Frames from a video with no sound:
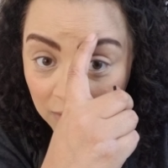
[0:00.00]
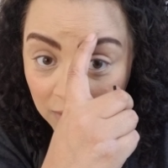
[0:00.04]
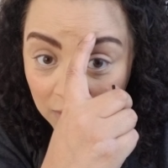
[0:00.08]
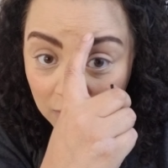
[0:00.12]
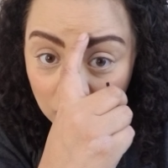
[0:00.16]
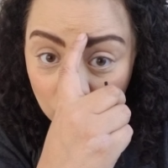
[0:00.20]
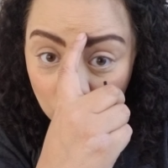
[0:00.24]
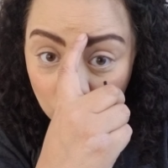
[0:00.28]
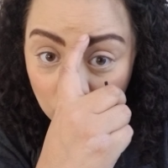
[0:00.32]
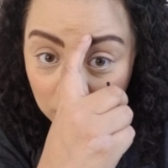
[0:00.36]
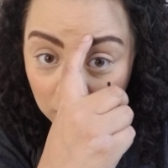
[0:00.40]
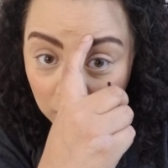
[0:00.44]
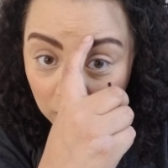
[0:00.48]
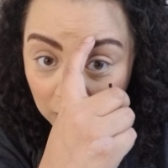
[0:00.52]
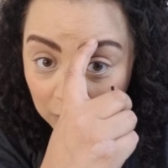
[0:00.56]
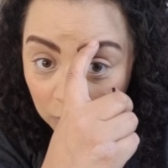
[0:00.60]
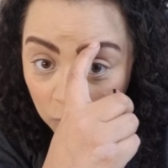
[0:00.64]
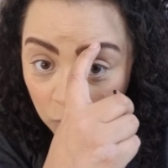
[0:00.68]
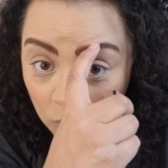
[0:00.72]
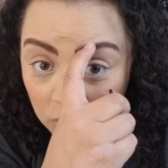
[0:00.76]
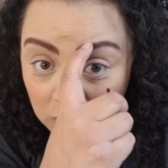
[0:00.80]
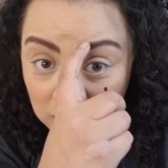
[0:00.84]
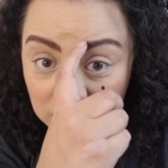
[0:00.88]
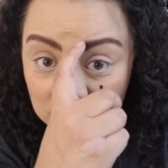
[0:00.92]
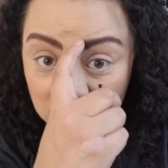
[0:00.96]
where I
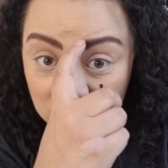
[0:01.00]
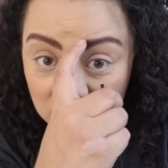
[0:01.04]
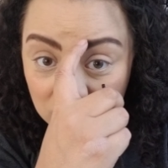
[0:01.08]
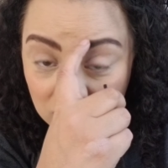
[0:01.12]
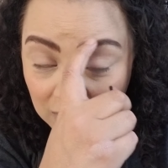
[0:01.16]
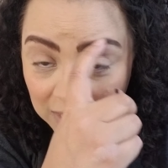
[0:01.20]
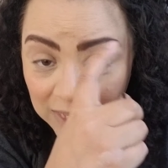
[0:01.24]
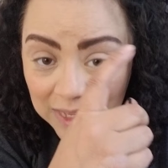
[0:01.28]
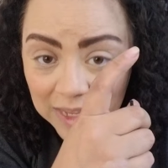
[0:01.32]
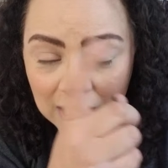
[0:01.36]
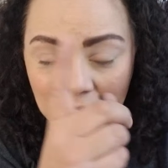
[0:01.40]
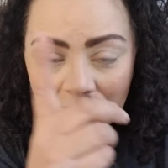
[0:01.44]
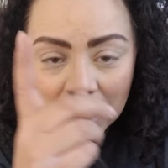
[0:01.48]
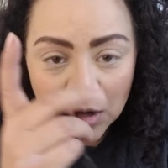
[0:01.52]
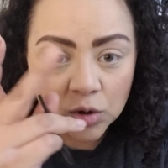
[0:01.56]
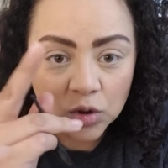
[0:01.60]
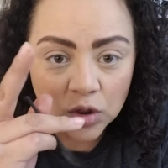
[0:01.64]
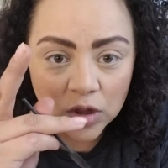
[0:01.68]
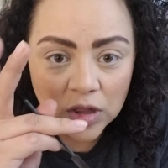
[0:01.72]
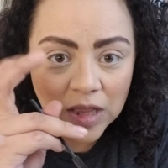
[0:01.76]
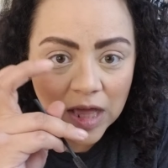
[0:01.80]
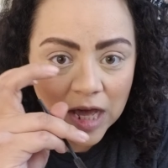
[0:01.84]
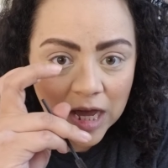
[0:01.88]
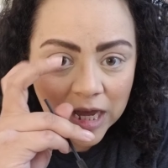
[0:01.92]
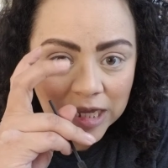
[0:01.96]
wanted to, like out of the
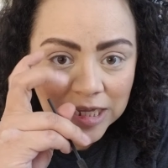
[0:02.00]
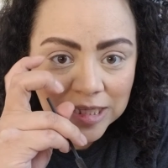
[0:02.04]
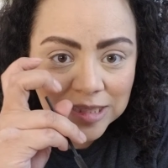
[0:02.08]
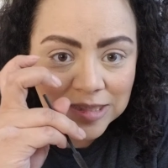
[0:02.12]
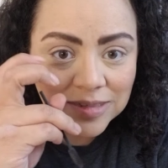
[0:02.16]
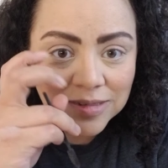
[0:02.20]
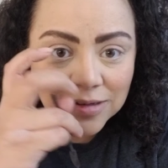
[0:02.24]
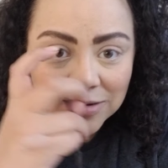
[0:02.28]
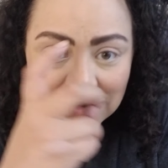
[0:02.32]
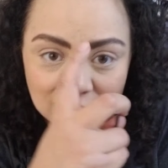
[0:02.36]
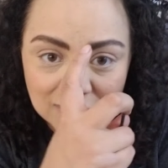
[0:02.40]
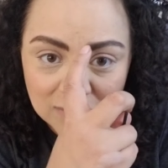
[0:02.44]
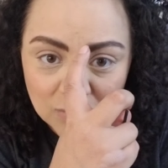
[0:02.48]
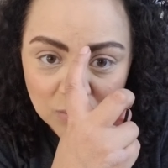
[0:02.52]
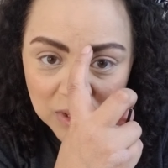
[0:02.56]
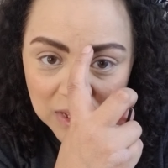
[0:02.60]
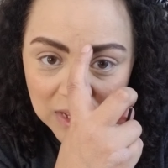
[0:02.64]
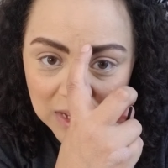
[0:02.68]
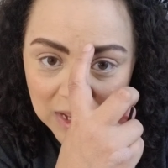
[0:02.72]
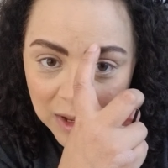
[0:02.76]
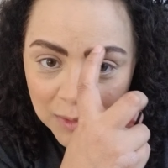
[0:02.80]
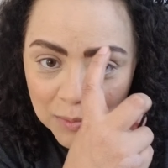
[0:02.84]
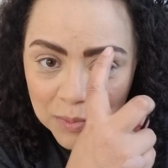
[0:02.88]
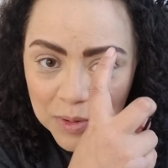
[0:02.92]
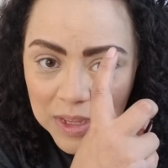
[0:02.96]
line, so to
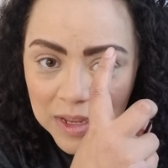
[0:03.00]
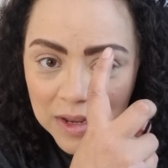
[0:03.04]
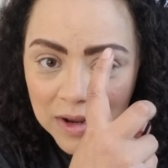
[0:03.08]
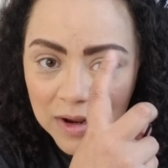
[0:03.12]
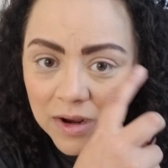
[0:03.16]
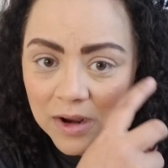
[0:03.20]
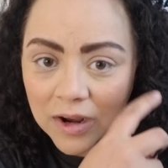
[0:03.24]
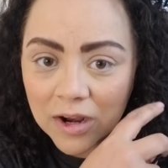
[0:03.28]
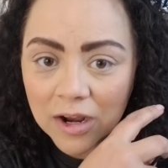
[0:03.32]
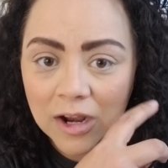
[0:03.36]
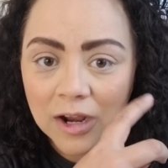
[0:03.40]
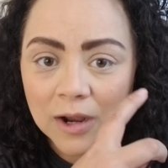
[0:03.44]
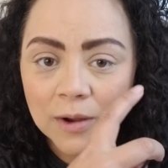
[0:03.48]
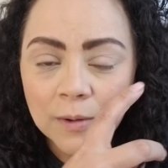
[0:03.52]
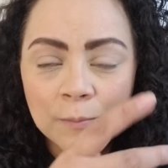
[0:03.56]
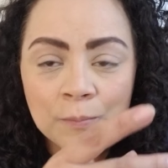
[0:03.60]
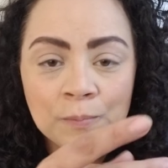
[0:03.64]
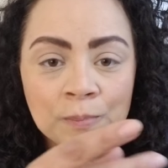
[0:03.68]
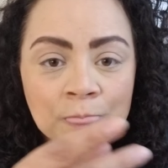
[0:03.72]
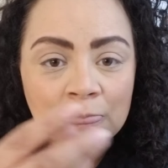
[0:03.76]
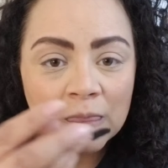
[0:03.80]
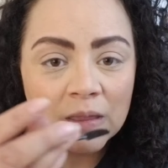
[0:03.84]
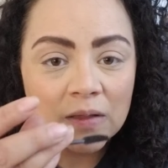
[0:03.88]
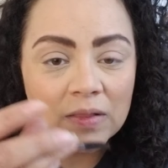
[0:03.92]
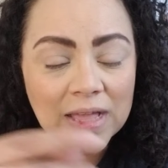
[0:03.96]
speak, up here,
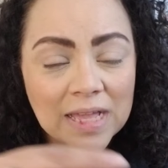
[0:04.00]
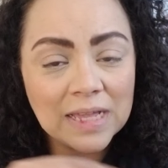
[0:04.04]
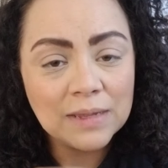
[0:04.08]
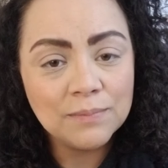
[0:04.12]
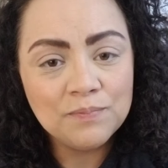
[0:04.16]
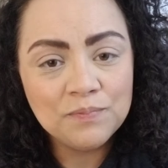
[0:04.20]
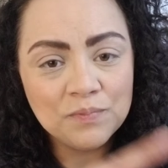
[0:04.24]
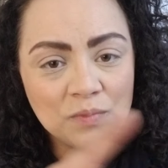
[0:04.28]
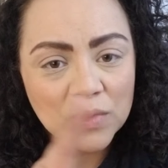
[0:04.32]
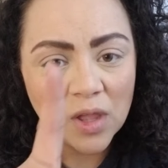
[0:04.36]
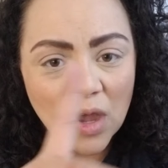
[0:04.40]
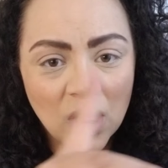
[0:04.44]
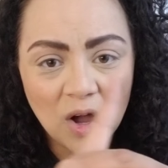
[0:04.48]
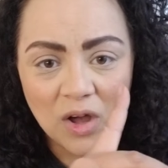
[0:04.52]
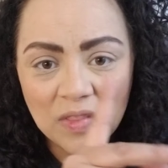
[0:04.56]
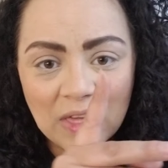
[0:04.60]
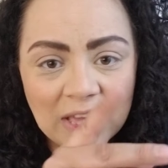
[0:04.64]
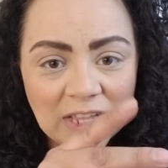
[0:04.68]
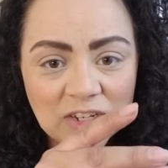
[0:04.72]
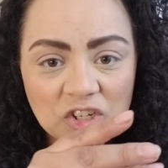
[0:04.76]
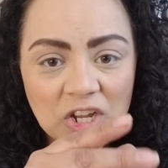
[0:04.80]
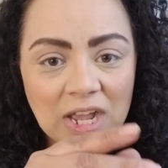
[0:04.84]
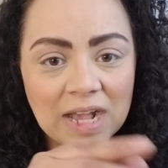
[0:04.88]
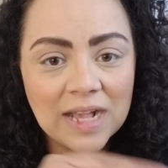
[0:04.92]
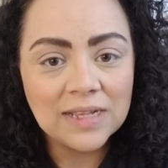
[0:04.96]
like all
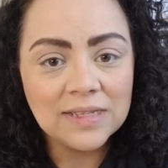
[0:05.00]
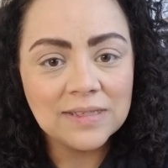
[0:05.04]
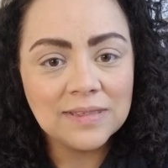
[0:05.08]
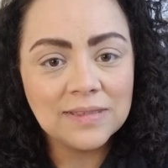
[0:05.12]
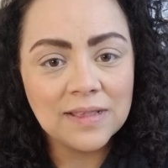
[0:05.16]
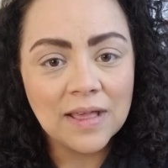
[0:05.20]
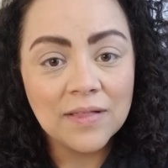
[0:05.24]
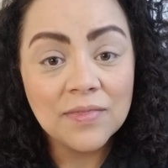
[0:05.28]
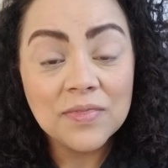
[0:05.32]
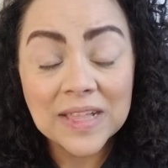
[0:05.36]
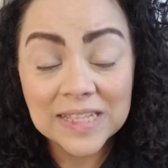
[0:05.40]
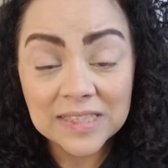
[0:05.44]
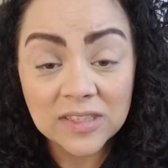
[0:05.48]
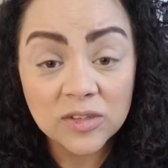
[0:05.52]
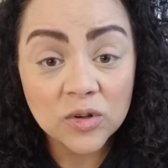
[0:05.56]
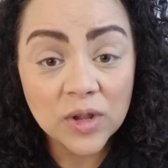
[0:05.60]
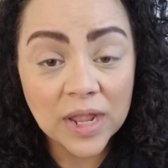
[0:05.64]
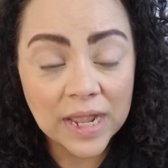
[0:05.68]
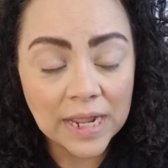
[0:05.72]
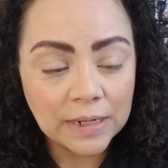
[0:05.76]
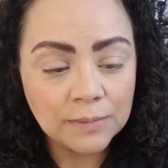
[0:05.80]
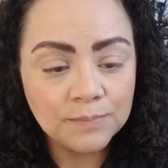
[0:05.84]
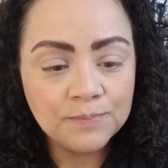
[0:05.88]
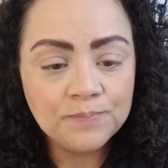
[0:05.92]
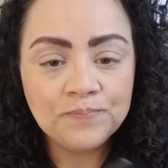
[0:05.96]
that jazz. That's
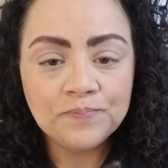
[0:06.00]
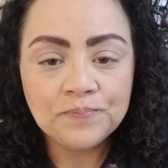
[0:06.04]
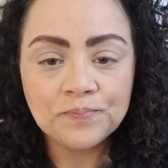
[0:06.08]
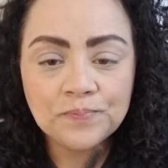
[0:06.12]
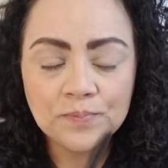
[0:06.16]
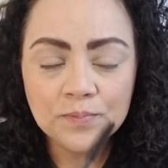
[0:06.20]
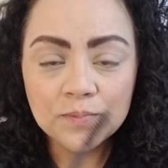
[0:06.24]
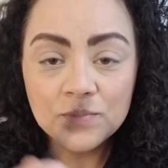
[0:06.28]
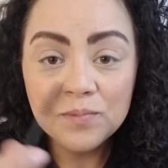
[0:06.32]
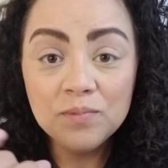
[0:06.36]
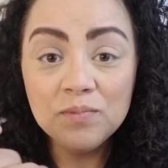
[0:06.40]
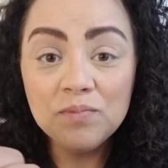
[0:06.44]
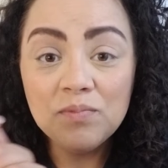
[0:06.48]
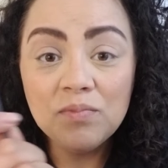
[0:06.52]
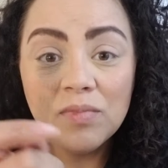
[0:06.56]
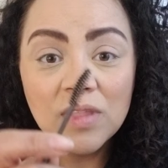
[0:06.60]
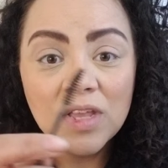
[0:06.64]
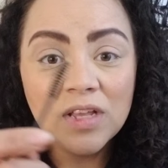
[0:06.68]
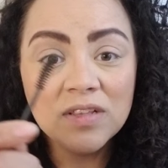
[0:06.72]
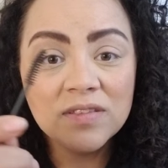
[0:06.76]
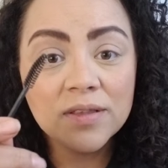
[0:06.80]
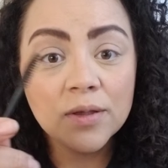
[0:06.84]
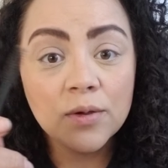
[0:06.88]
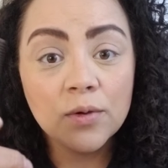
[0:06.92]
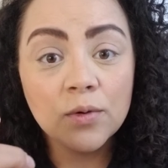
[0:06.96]
okay.
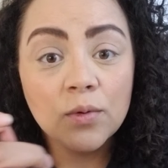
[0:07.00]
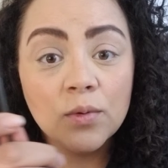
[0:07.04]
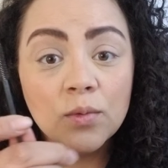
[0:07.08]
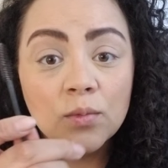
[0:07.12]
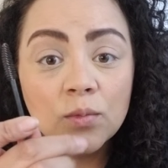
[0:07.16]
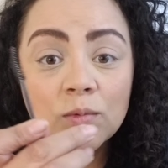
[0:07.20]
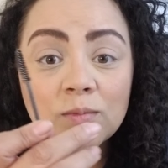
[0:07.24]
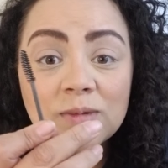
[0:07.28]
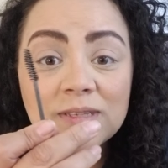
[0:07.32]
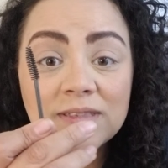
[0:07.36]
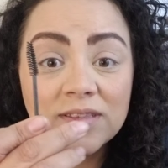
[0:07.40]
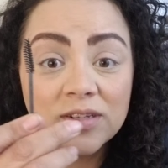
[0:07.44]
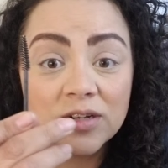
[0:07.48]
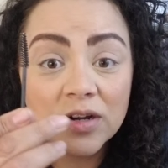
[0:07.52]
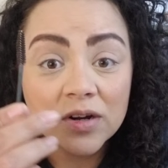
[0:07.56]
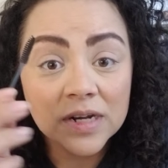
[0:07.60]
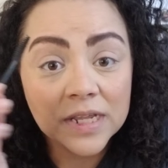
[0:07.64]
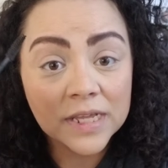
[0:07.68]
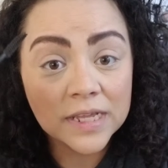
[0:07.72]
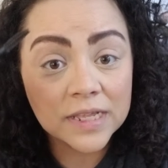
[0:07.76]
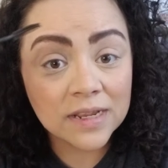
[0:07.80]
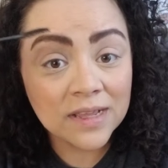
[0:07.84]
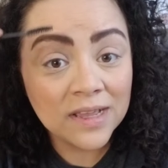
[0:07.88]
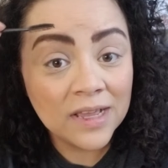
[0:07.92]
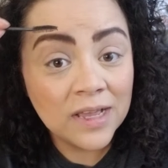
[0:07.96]
So when we
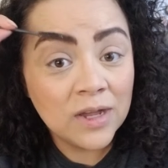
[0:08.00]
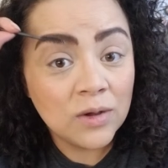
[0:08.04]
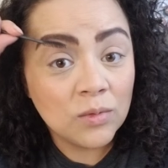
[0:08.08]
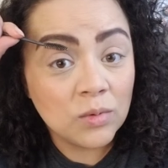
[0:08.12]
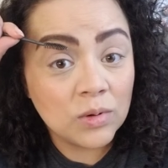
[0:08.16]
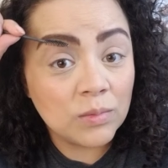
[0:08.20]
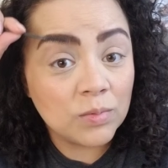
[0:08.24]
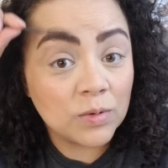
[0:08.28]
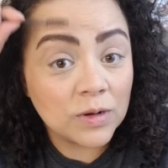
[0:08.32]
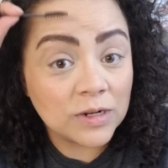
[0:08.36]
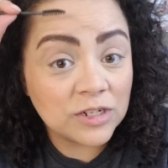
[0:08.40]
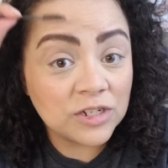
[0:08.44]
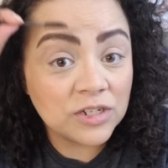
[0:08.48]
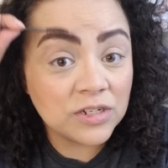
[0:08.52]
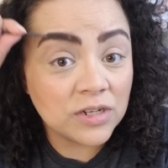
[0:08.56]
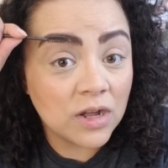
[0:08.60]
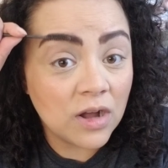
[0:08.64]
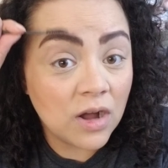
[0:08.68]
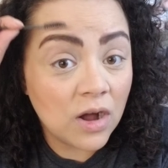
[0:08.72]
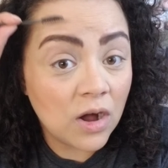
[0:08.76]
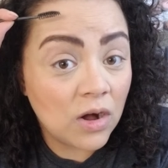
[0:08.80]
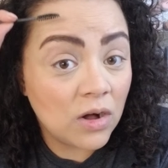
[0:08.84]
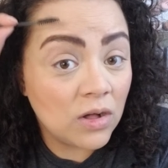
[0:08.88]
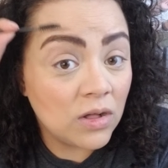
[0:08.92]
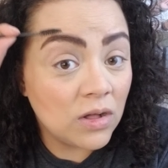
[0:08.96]
started, we brushed
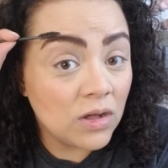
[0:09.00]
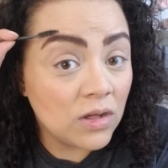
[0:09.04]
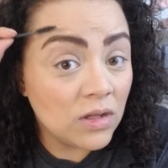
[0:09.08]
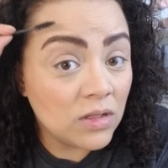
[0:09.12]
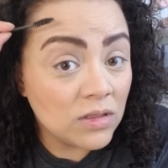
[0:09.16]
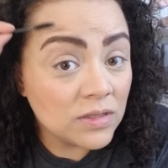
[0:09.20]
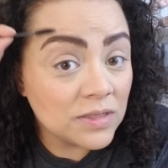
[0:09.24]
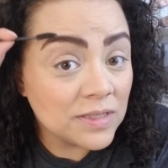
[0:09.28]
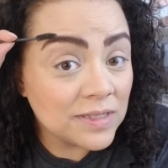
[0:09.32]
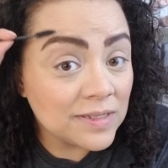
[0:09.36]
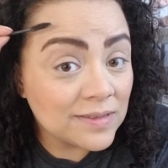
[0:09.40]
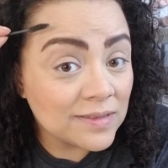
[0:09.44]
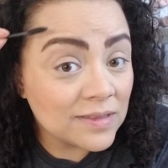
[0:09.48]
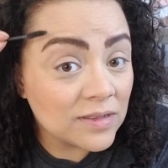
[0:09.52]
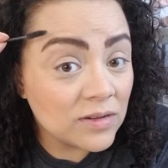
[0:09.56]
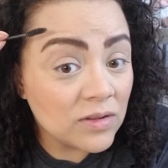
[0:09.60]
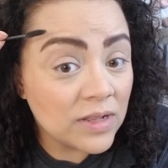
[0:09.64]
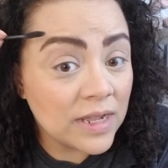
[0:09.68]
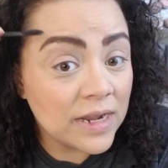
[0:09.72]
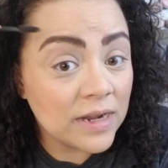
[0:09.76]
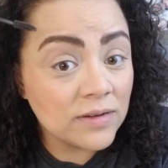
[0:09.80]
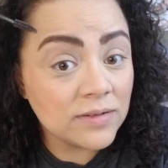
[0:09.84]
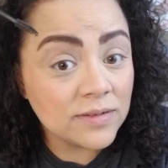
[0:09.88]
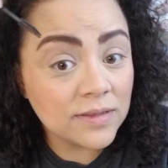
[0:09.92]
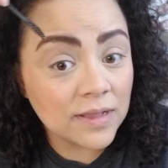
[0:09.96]
all of these little
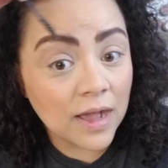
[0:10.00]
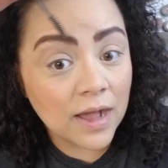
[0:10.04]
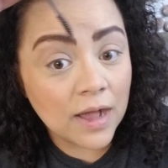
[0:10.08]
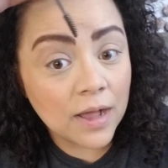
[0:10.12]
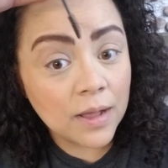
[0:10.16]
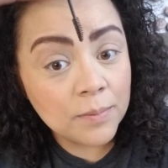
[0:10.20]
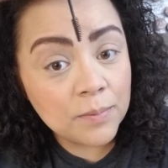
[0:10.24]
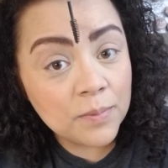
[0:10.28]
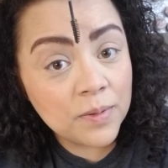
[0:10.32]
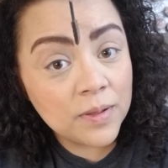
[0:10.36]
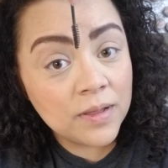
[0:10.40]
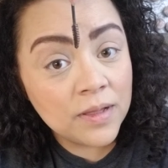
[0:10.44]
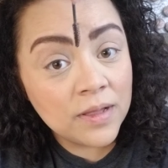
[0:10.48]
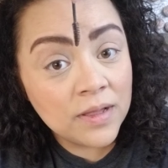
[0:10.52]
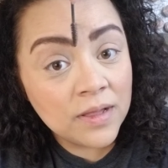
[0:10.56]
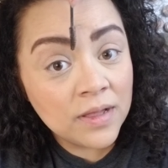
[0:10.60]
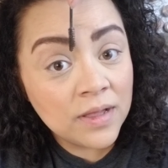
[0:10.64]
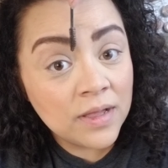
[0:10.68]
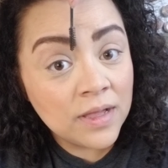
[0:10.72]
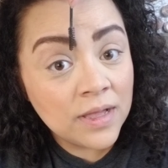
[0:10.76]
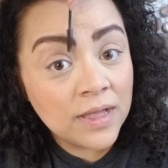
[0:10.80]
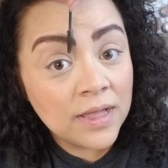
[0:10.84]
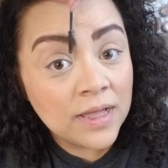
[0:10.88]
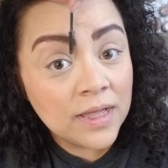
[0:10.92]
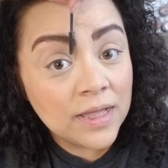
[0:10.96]
hairs up.
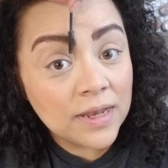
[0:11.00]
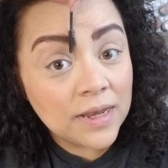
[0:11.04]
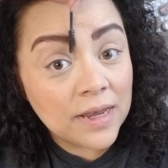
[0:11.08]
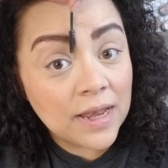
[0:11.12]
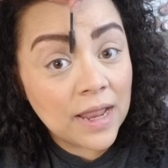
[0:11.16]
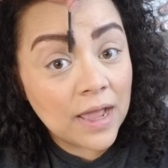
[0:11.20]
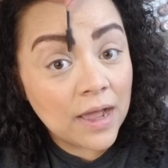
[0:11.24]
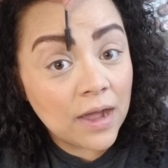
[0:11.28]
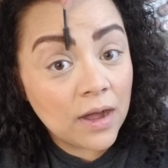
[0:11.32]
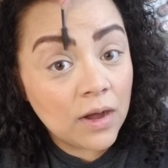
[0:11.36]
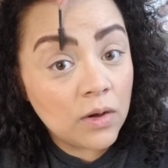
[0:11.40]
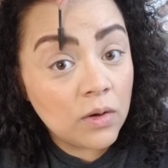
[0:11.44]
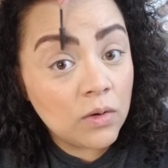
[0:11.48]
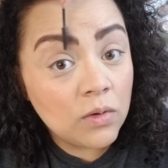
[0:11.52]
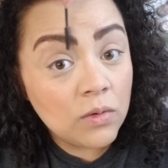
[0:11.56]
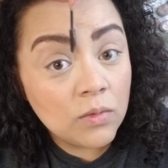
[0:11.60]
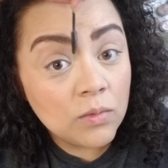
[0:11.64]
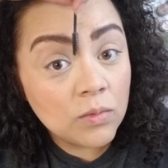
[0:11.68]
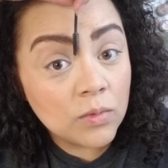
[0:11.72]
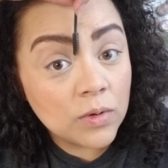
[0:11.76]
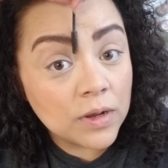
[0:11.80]
Now we're